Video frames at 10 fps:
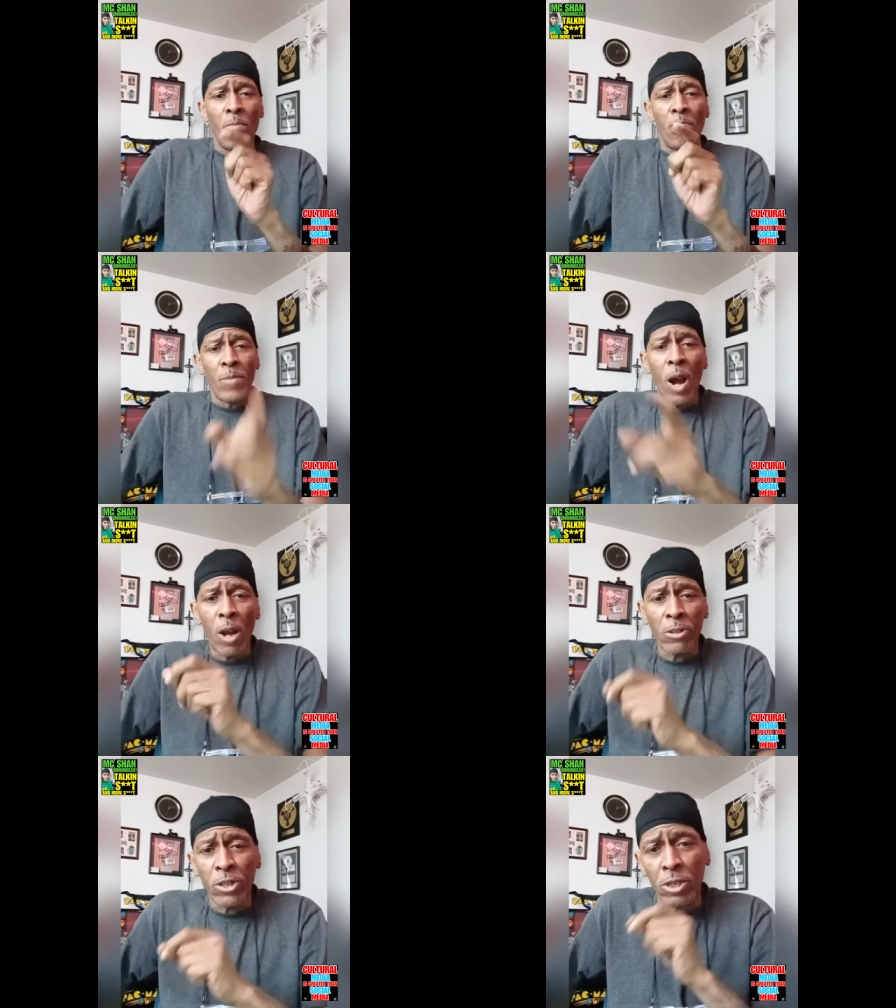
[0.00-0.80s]

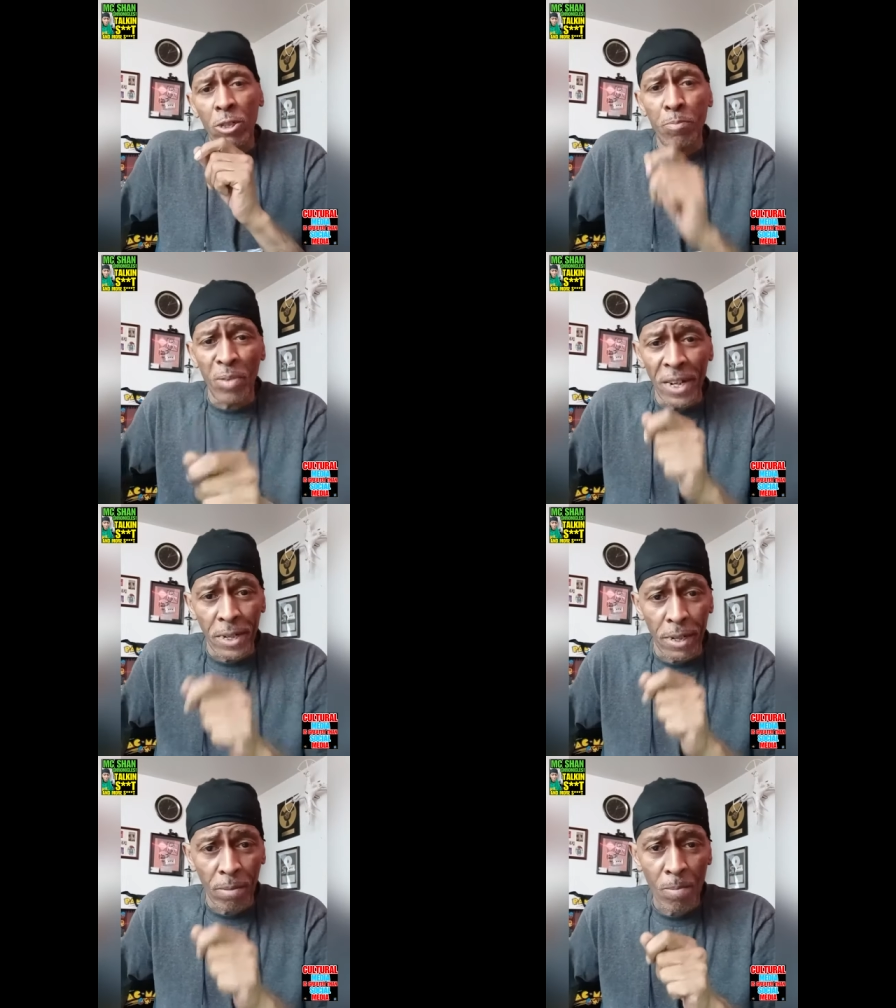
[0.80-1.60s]
NAS
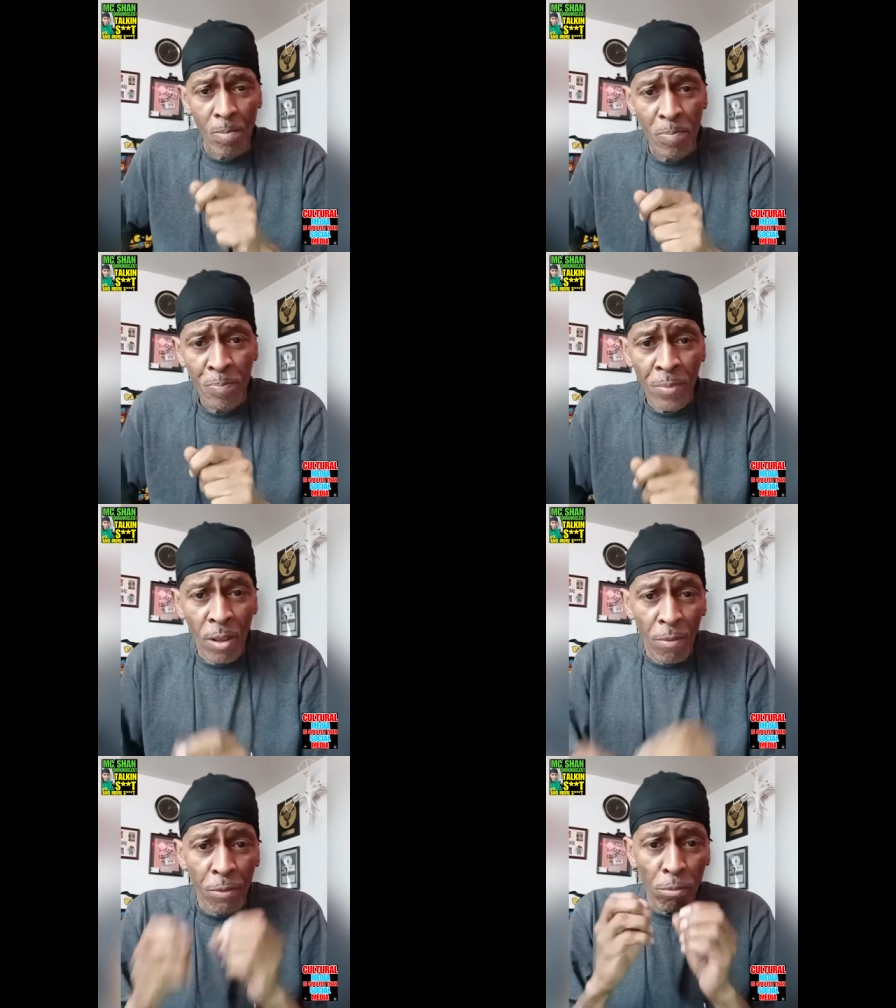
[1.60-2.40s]
explaining the